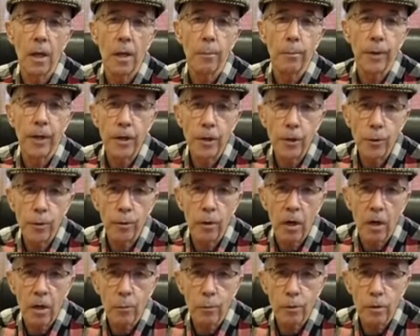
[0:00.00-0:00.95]

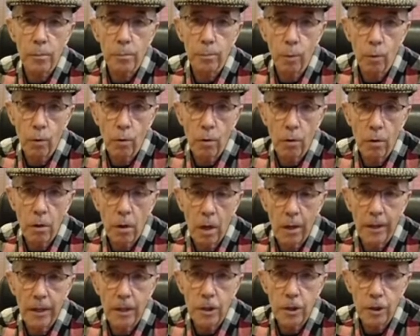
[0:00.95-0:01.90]
patriarch was born
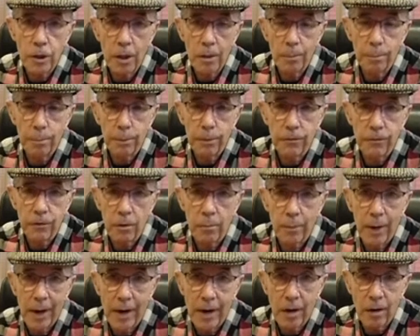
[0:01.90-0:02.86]
on a ship from
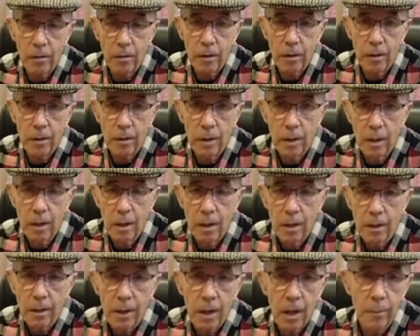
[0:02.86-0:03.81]
Ireland
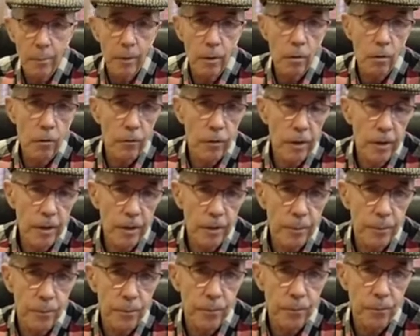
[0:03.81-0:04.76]
coming over
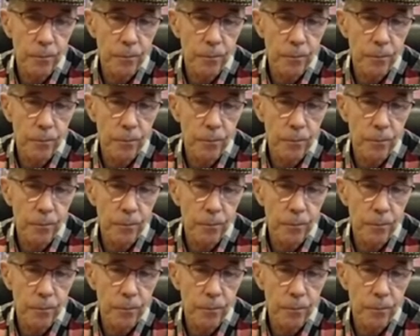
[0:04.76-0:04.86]
here.